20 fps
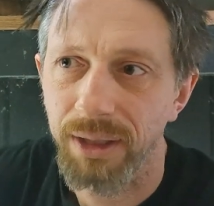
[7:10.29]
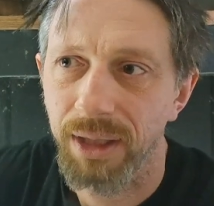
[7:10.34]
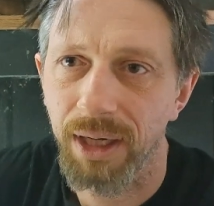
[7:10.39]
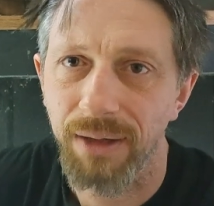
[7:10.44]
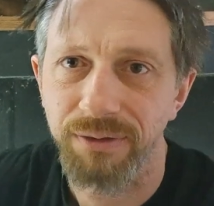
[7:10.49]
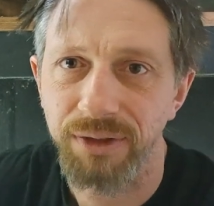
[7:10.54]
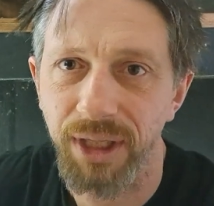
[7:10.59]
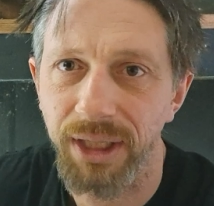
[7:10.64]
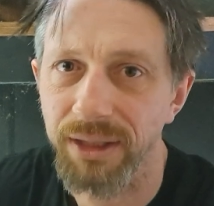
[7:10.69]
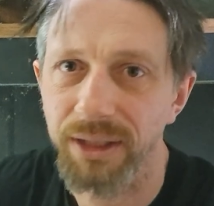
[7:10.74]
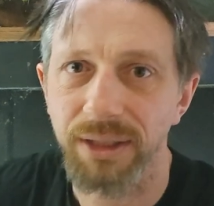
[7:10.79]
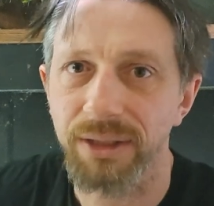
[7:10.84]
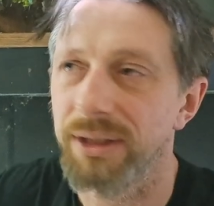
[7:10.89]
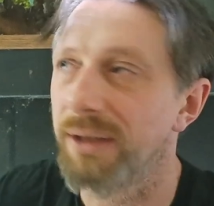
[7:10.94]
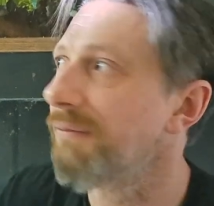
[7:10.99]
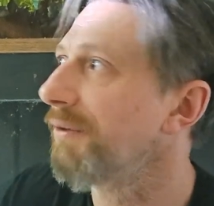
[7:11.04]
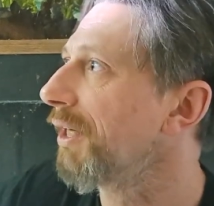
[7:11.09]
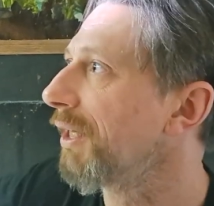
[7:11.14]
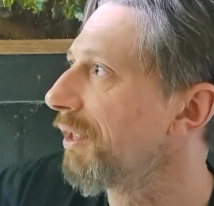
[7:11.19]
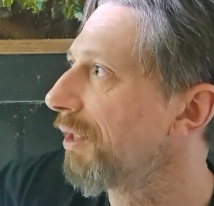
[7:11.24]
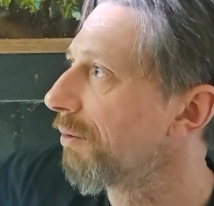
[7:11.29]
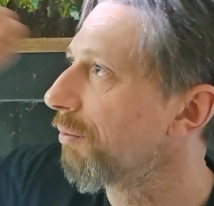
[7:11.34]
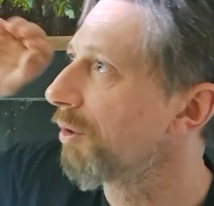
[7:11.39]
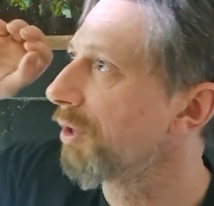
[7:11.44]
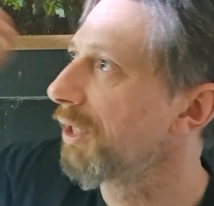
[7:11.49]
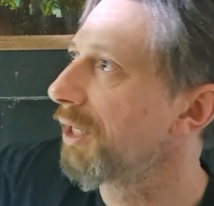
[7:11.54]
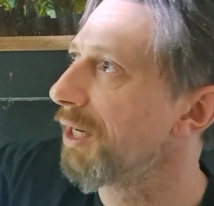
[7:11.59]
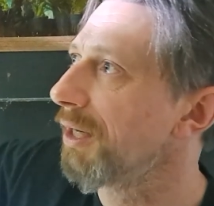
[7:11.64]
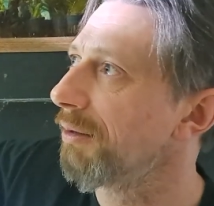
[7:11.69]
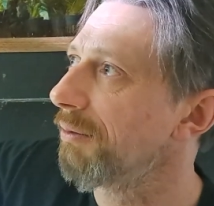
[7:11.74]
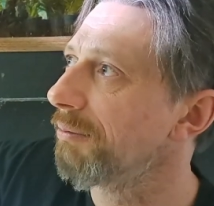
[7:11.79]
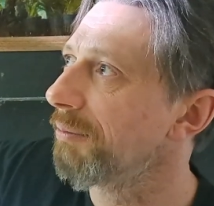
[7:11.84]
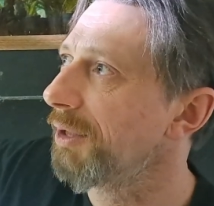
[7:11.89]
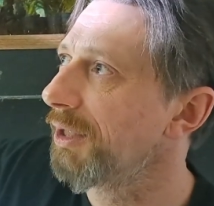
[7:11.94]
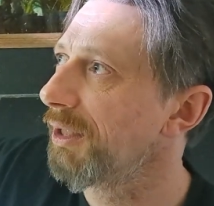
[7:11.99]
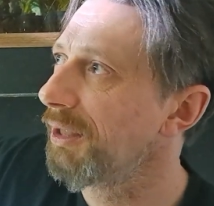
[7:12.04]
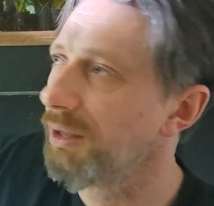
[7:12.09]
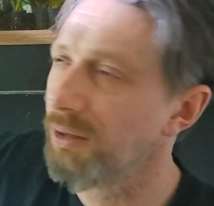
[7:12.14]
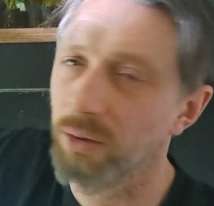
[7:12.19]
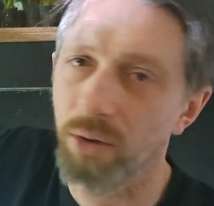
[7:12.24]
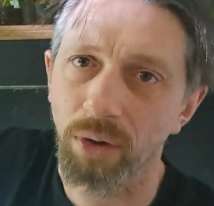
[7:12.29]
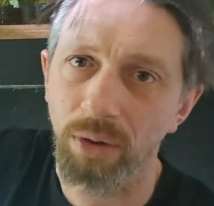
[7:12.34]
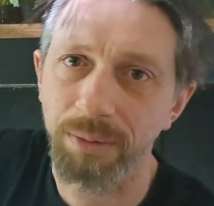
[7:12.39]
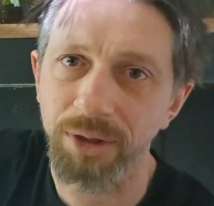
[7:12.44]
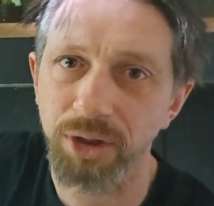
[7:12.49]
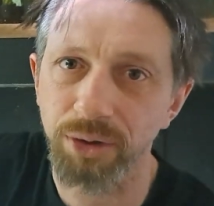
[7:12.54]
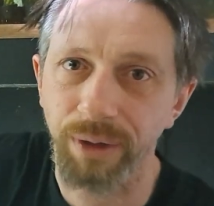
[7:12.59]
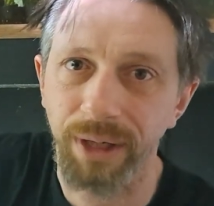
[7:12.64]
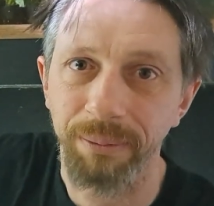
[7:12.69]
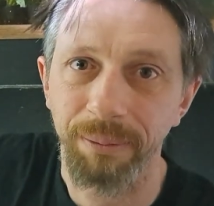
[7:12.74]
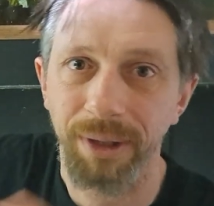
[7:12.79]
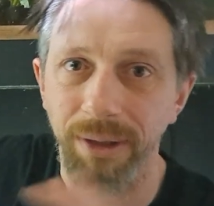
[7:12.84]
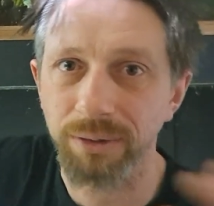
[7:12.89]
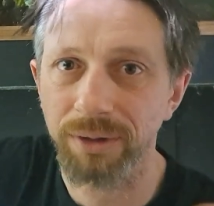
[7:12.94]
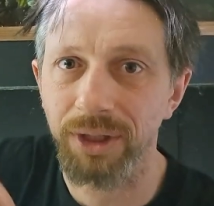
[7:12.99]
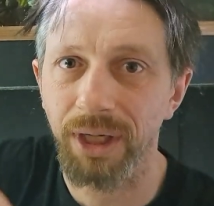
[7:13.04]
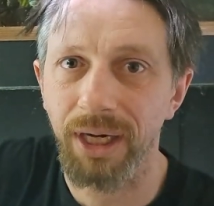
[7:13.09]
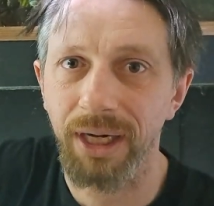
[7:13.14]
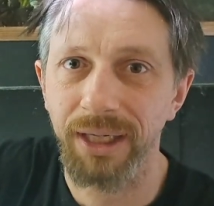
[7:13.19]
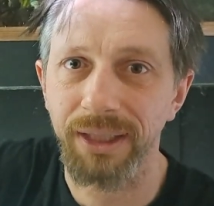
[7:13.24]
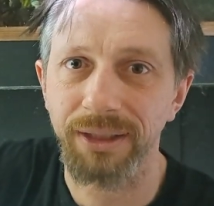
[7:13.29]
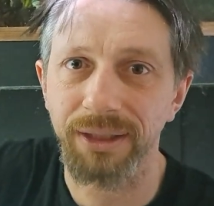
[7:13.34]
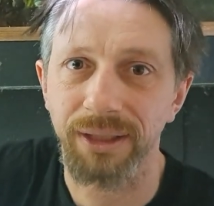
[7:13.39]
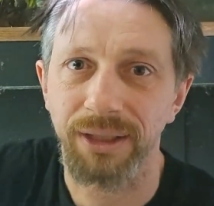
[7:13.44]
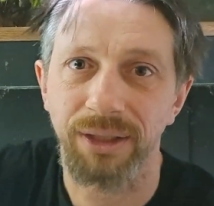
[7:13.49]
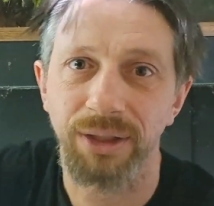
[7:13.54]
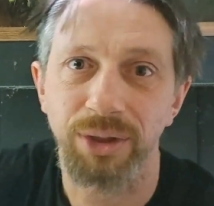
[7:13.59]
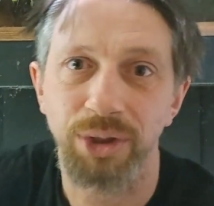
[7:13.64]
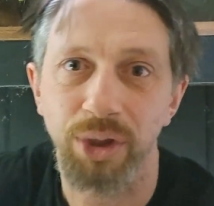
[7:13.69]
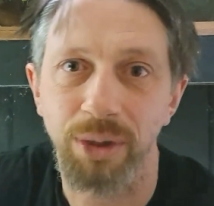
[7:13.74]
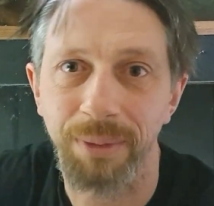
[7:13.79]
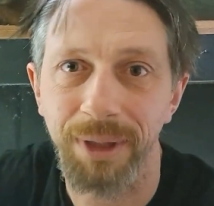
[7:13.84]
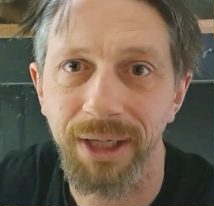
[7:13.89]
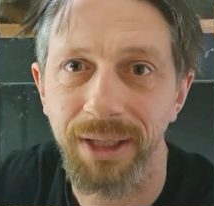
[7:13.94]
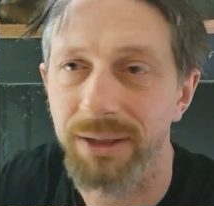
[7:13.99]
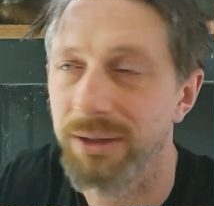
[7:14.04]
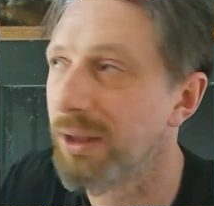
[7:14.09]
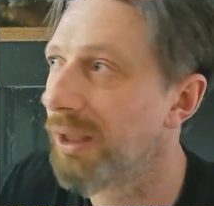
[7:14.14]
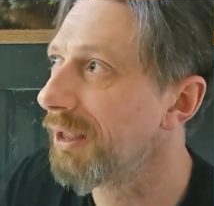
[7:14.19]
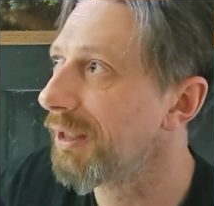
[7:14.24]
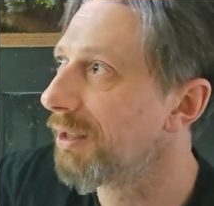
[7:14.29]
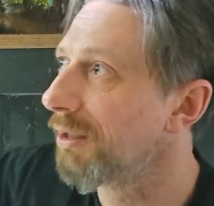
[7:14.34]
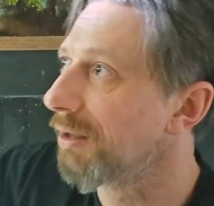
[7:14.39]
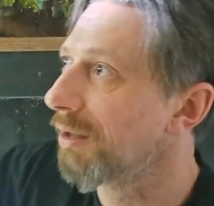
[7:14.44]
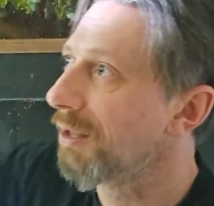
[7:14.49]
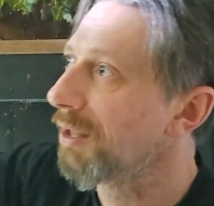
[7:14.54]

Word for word: I've said this haven't I I want to get me all my shrimp outside in the summer like